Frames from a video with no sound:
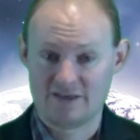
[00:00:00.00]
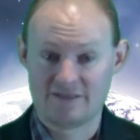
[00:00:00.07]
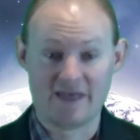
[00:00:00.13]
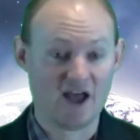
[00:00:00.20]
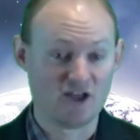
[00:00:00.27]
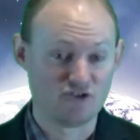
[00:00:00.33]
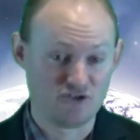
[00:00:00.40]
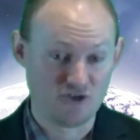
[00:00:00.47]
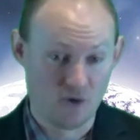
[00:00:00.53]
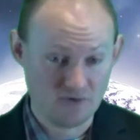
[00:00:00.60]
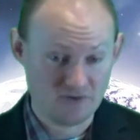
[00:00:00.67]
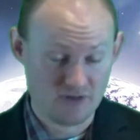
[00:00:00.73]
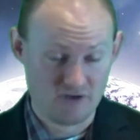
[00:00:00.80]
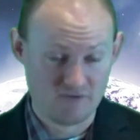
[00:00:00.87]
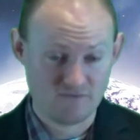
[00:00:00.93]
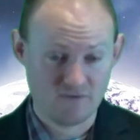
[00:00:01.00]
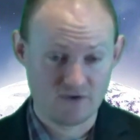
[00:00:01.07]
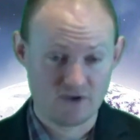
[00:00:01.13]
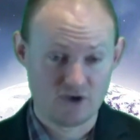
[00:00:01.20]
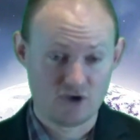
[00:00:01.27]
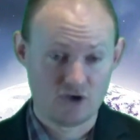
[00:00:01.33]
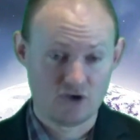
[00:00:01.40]
that Joseph
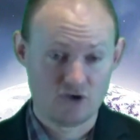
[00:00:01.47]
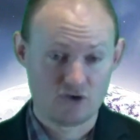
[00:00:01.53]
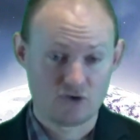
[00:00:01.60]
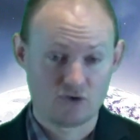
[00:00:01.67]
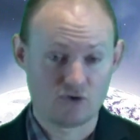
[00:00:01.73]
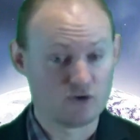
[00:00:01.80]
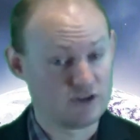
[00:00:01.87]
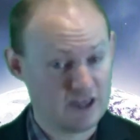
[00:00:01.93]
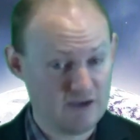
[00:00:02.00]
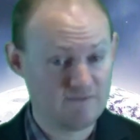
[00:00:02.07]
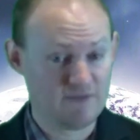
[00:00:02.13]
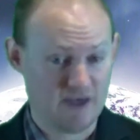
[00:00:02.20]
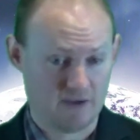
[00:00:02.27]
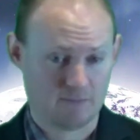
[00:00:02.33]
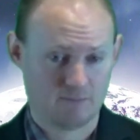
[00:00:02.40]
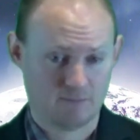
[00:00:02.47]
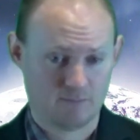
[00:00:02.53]
could give them.